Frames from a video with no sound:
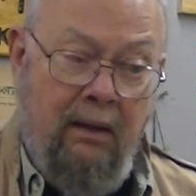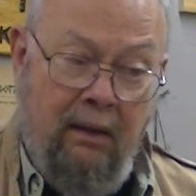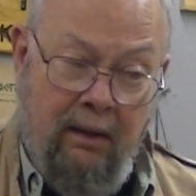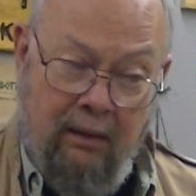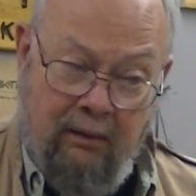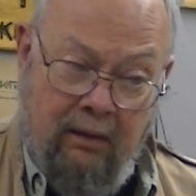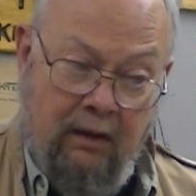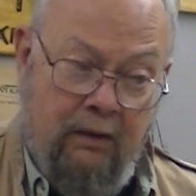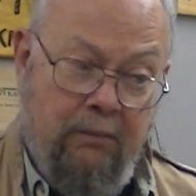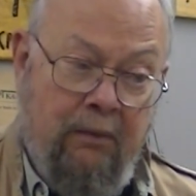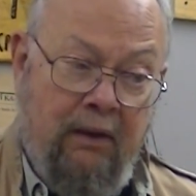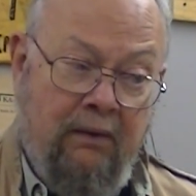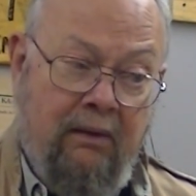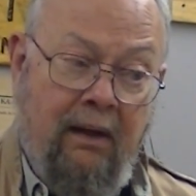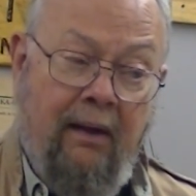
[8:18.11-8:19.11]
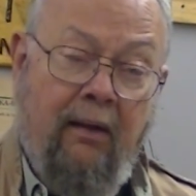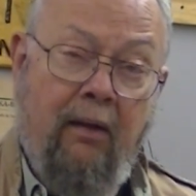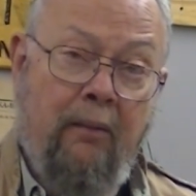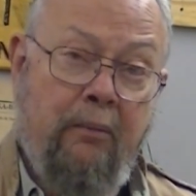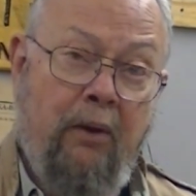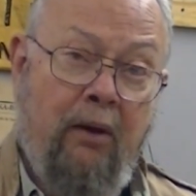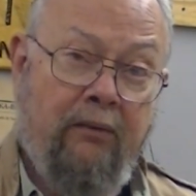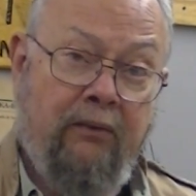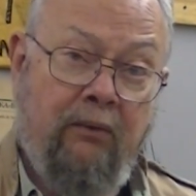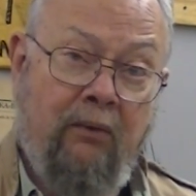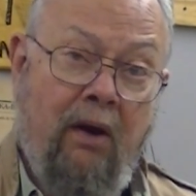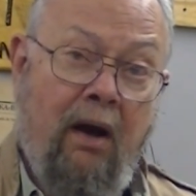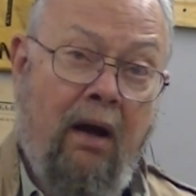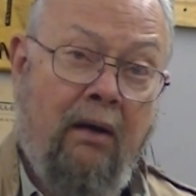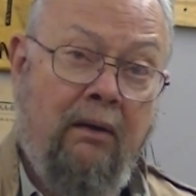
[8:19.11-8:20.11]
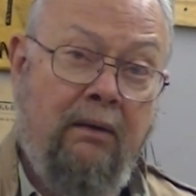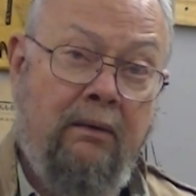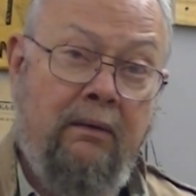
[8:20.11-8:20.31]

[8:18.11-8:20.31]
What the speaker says: it gets my tail up off the rock,